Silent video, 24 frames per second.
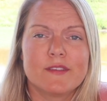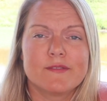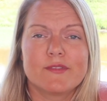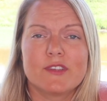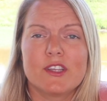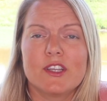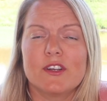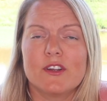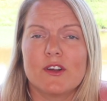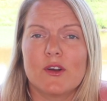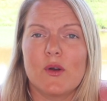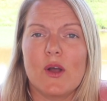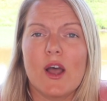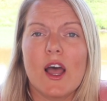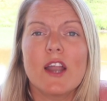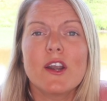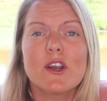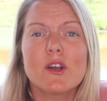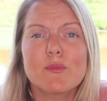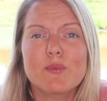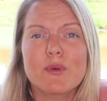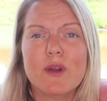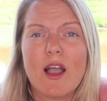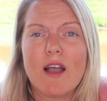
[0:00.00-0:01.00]
you know,
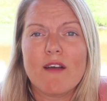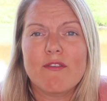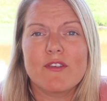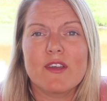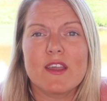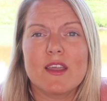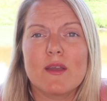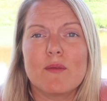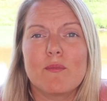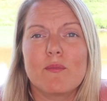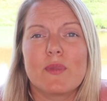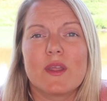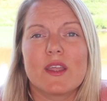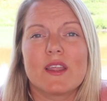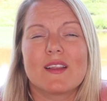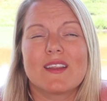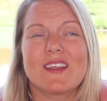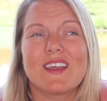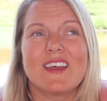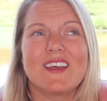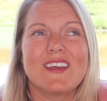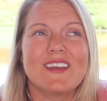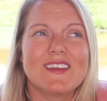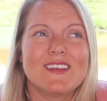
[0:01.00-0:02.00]
under profit,
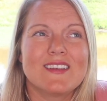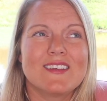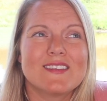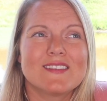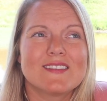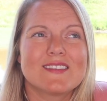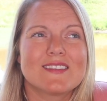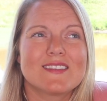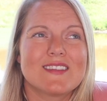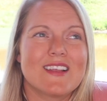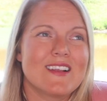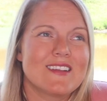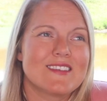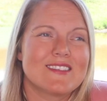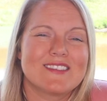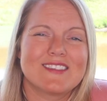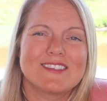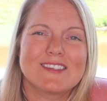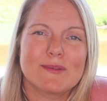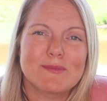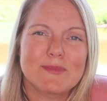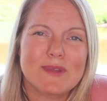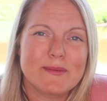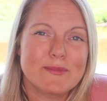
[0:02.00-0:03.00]
because that
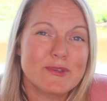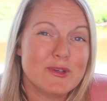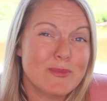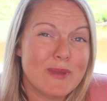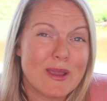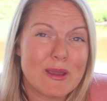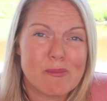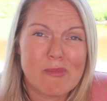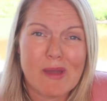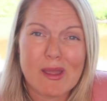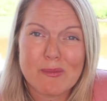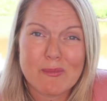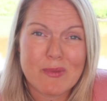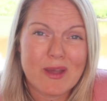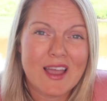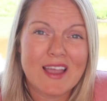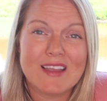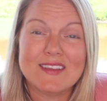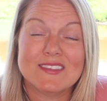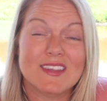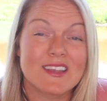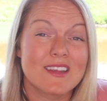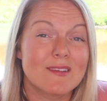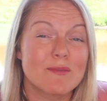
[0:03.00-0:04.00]
sometimes you make bad
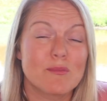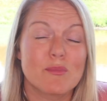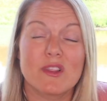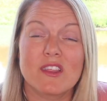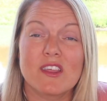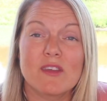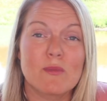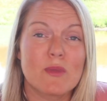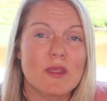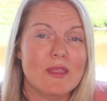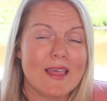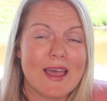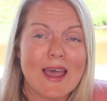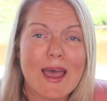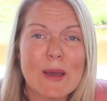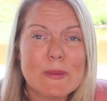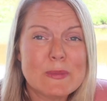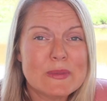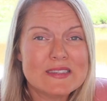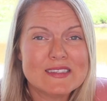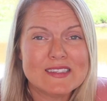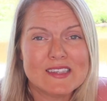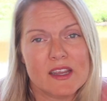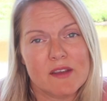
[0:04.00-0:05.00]
buys, and believe me, that
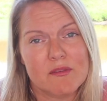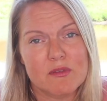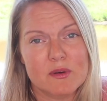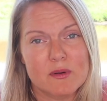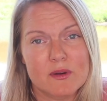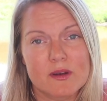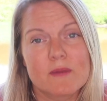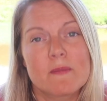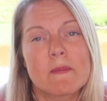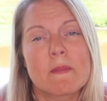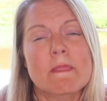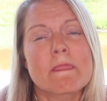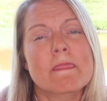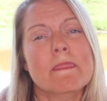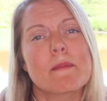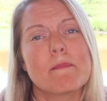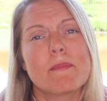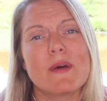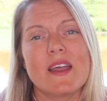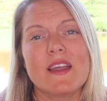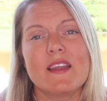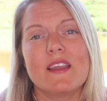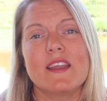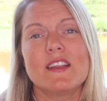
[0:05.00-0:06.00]
happens to everyone.
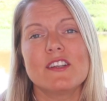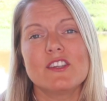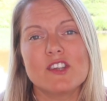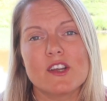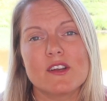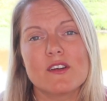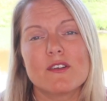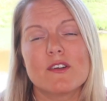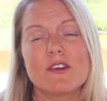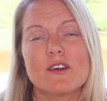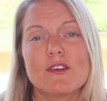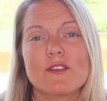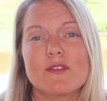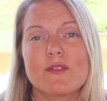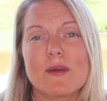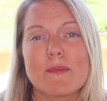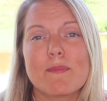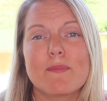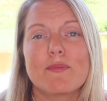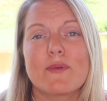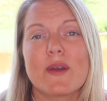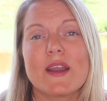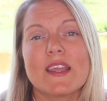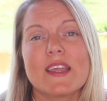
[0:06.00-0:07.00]
But in general, the
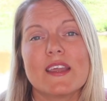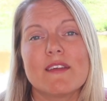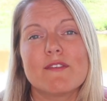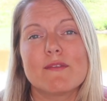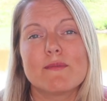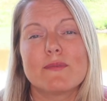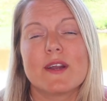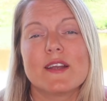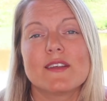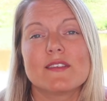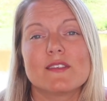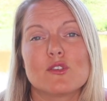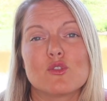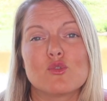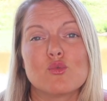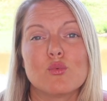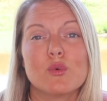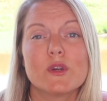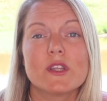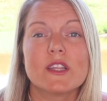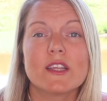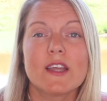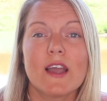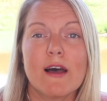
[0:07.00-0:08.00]
break-even price is
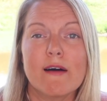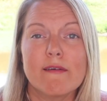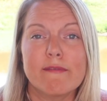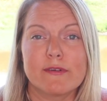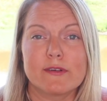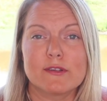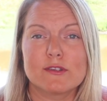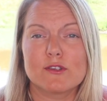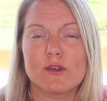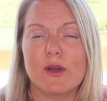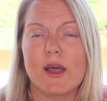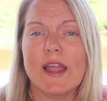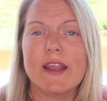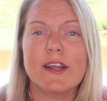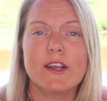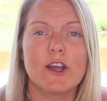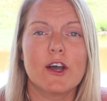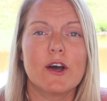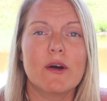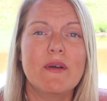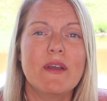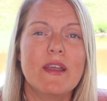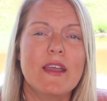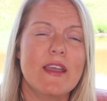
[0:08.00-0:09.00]
really helpful. So I
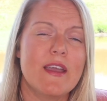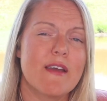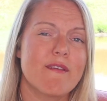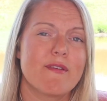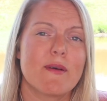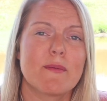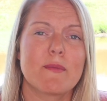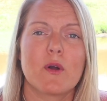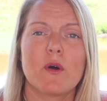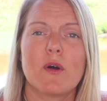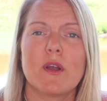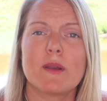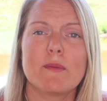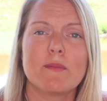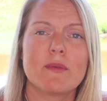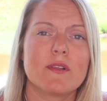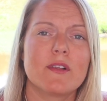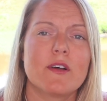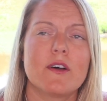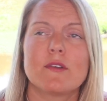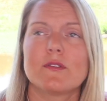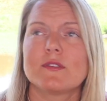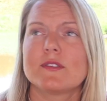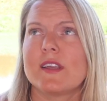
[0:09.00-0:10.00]
know if I'm going
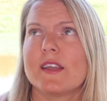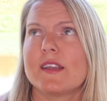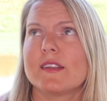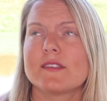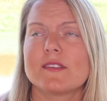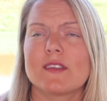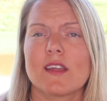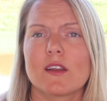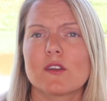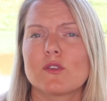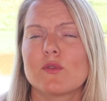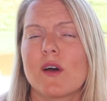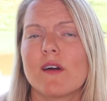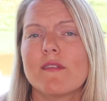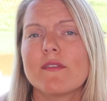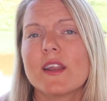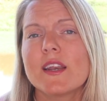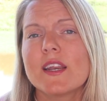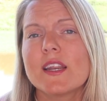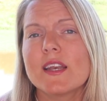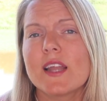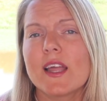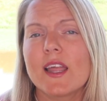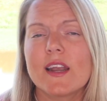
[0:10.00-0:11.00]
below, say it's like
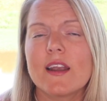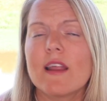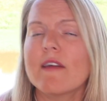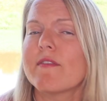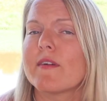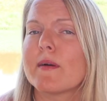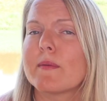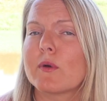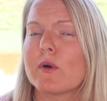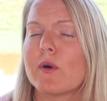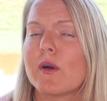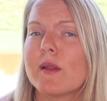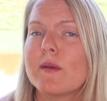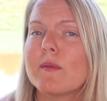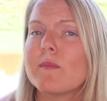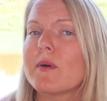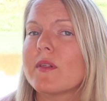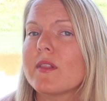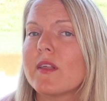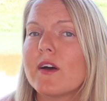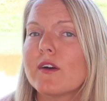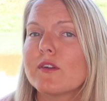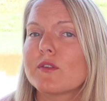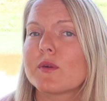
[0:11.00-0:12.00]
$12.99, if I'm going
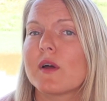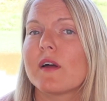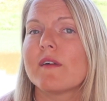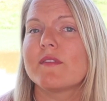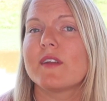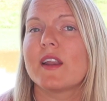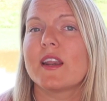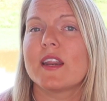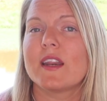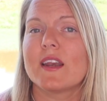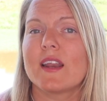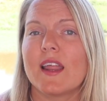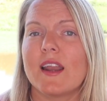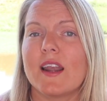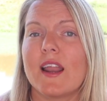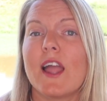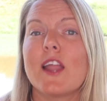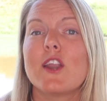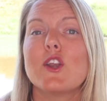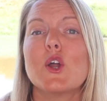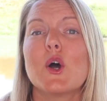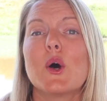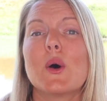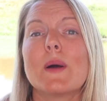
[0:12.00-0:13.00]
below $12.99,
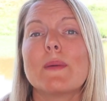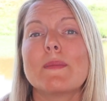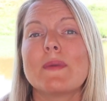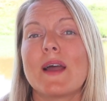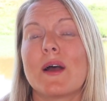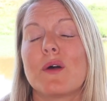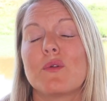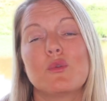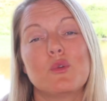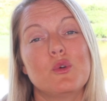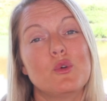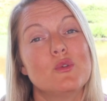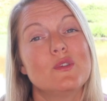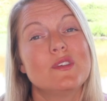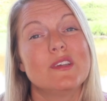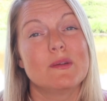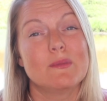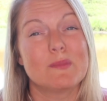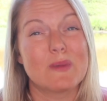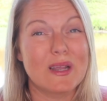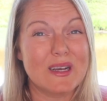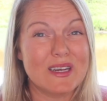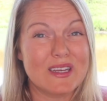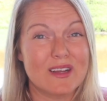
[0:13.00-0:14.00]
I know I'm now
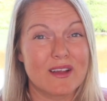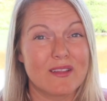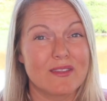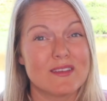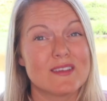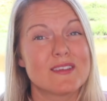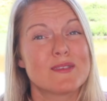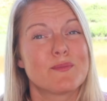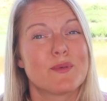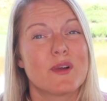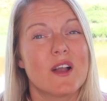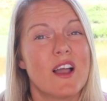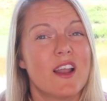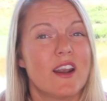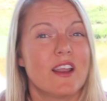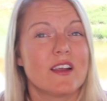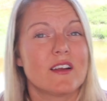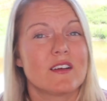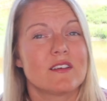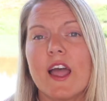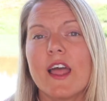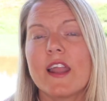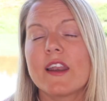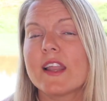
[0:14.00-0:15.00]
losing money on this
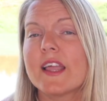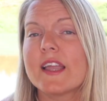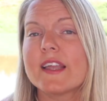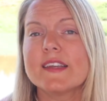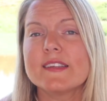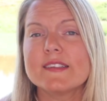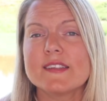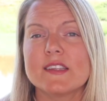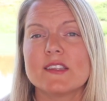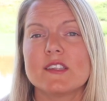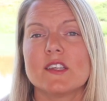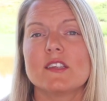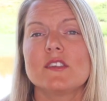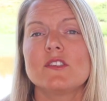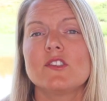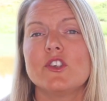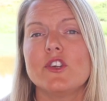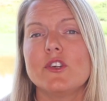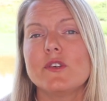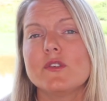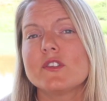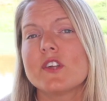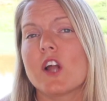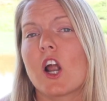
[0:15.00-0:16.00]
product. And like I said, the
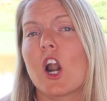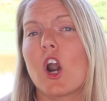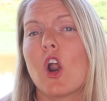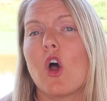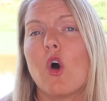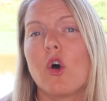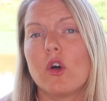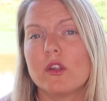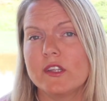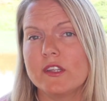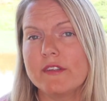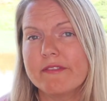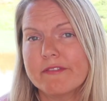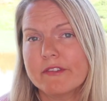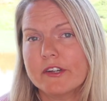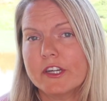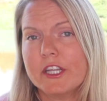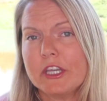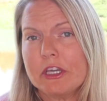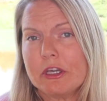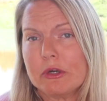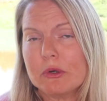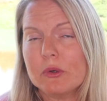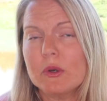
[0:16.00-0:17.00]
SKUs are only for
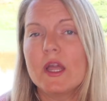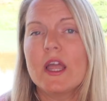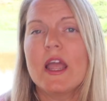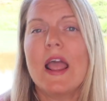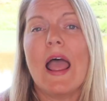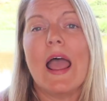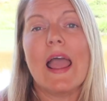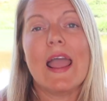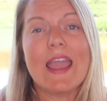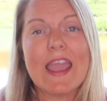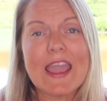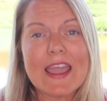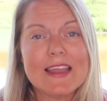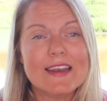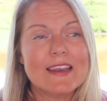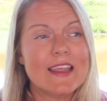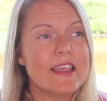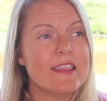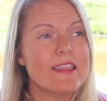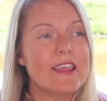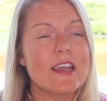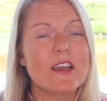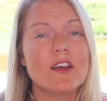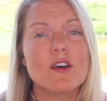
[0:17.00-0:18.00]
you, and
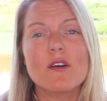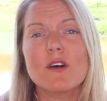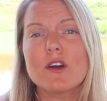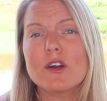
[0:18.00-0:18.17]
they go